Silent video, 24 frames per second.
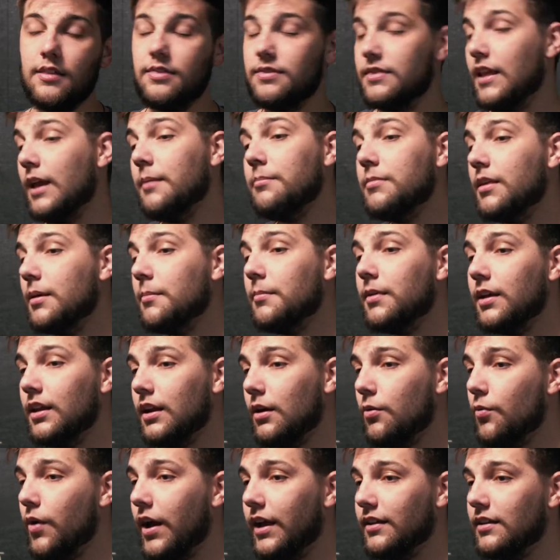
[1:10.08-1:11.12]
name them
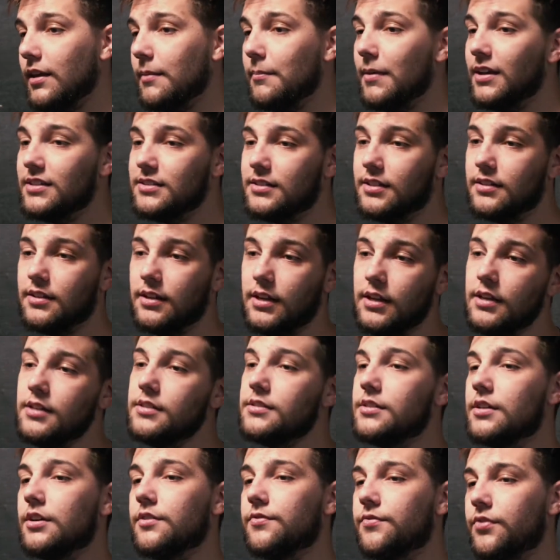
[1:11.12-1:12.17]
in a way that makes it
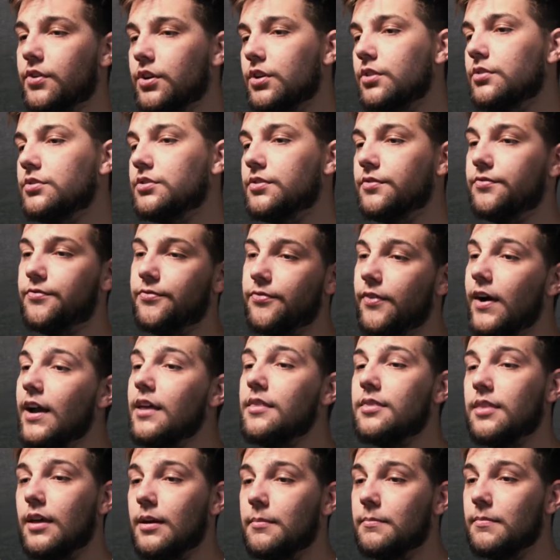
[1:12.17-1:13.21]
easier for you to
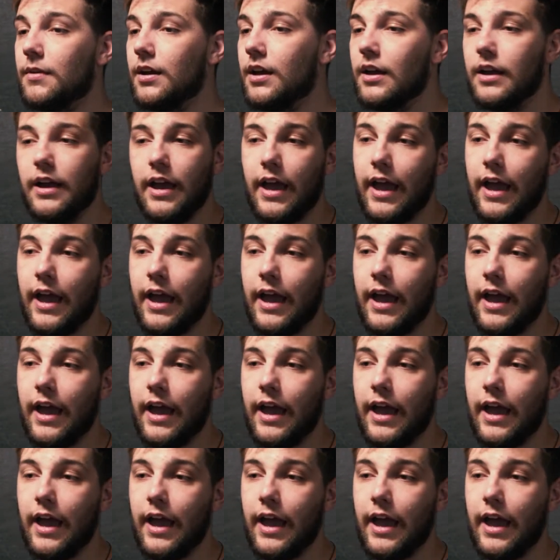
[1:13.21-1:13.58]
find them,